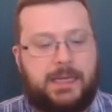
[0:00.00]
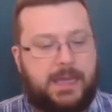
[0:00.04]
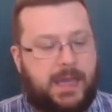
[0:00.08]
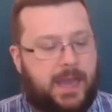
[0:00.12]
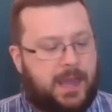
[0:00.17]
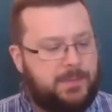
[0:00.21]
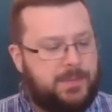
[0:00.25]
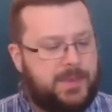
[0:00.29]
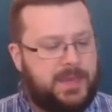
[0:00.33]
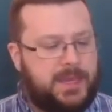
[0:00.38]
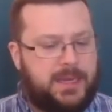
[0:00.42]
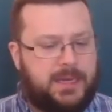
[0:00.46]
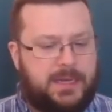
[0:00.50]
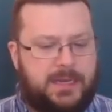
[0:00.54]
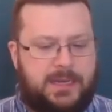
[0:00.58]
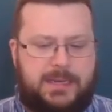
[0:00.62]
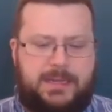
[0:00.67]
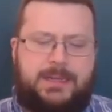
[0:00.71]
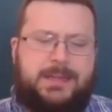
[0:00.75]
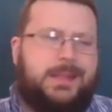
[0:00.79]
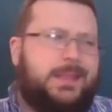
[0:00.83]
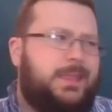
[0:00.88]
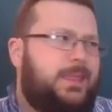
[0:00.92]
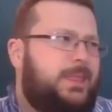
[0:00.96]
I mean,
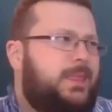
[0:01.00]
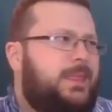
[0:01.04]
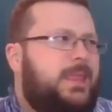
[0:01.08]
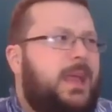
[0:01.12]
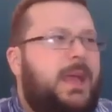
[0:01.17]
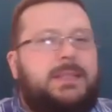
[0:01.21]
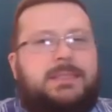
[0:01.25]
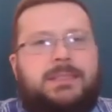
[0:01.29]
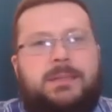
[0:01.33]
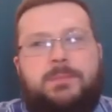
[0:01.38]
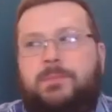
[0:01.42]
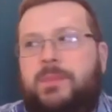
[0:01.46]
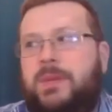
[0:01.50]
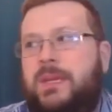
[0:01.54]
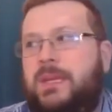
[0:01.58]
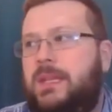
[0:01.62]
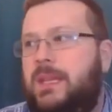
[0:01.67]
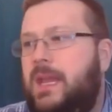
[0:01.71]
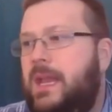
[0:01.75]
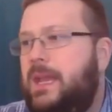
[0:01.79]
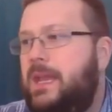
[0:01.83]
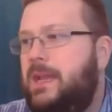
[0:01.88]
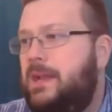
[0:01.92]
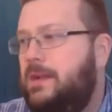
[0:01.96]
that's a bit
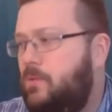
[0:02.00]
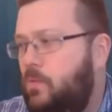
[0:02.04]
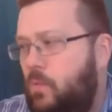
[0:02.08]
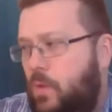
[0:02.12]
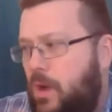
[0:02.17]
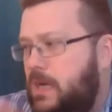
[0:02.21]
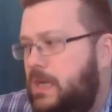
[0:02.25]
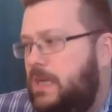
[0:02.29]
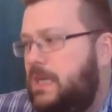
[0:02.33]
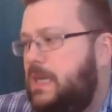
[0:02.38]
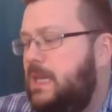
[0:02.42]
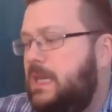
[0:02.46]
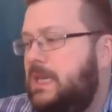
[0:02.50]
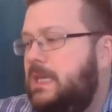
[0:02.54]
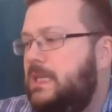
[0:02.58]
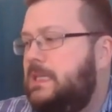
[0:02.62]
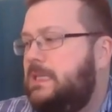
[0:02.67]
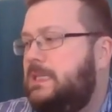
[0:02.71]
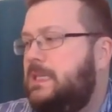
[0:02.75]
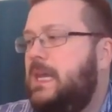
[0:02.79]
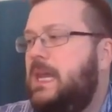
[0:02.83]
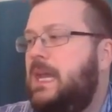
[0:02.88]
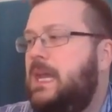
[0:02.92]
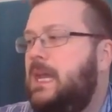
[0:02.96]
like one kid
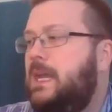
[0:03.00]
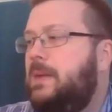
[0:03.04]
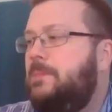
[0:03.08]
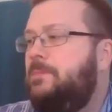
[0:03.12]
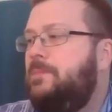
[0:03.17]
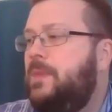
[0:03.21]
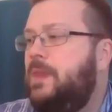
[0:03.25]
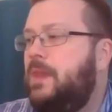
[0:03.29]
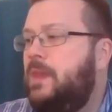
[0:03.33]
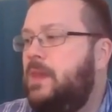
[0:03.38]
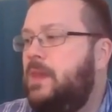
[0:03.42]
saying,